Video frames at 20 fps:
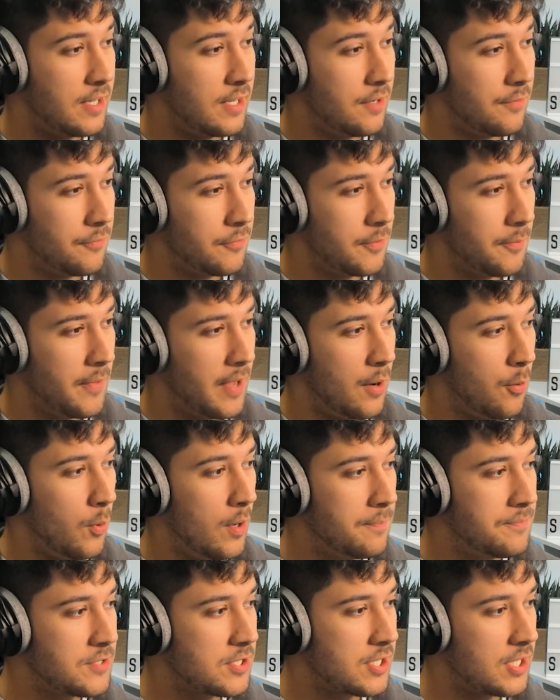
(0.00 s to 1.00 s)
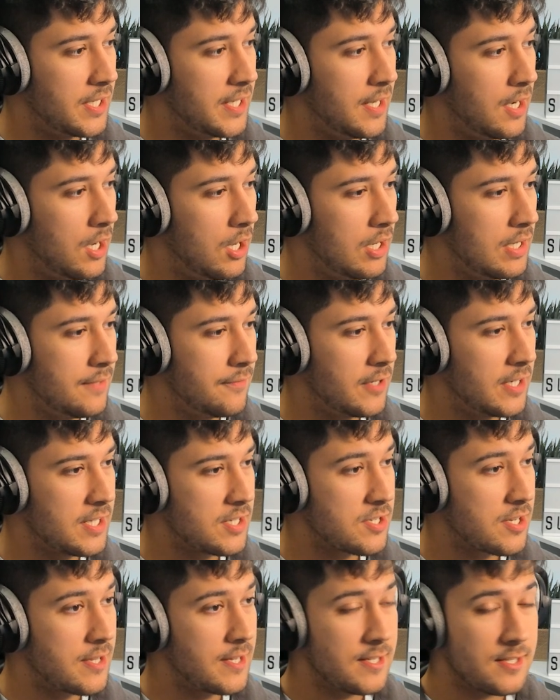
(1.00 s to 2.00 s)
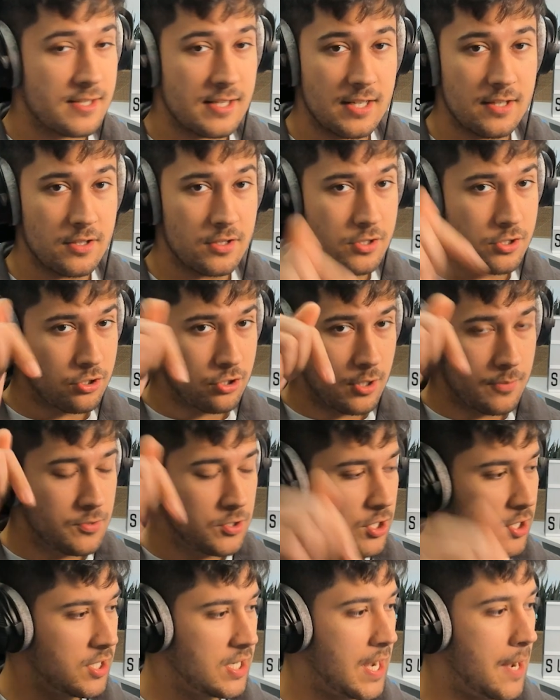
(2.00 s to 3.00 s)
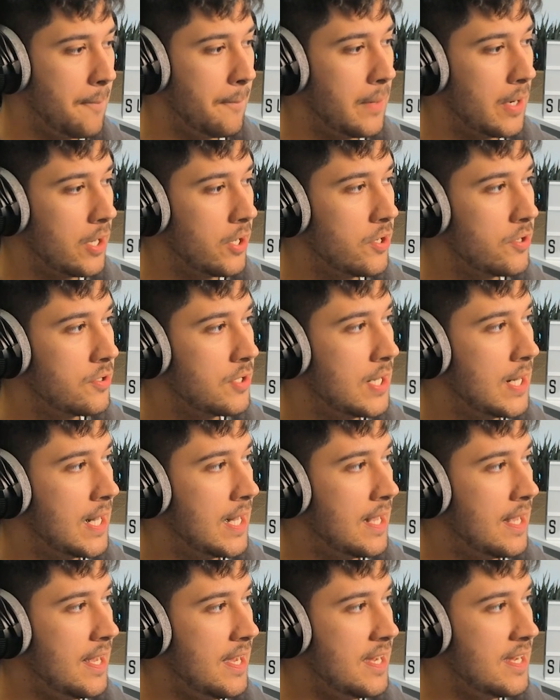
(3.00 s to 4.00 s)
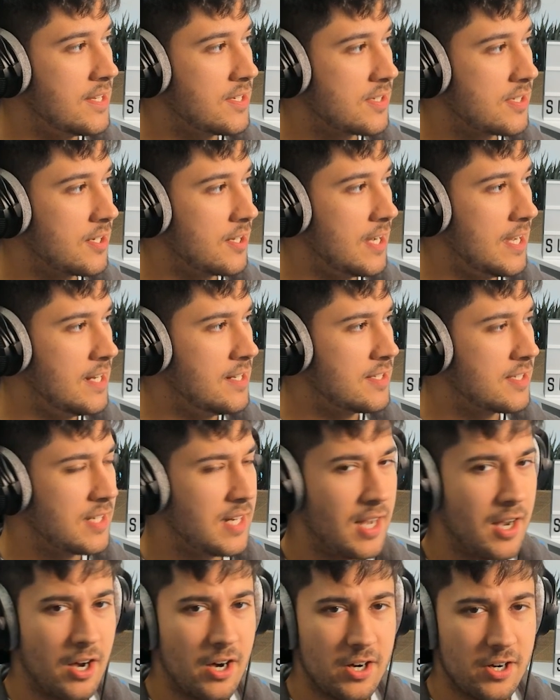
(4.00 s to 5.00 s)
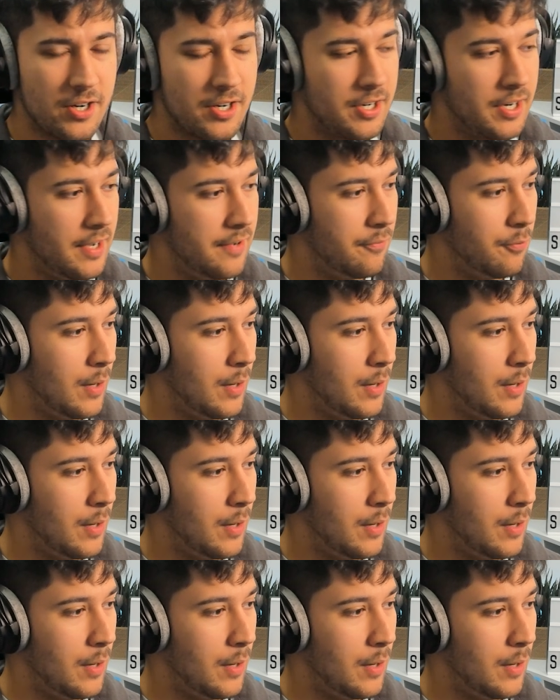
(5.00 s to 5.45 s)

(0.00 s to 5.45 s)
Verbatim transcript: get it from their website. I'll leave a link to this in the description down below. It's an Internet Archive